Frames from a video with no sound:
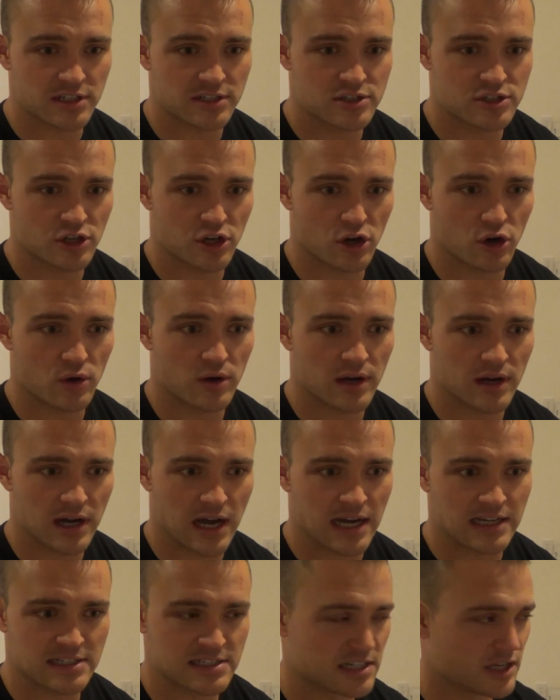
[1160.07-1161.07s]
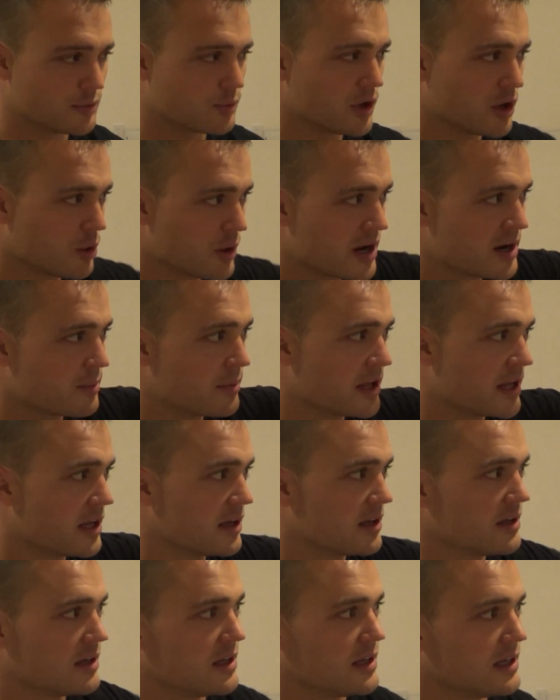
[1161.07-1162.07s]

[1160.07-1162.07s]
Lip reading: so I said, well, wait a minute.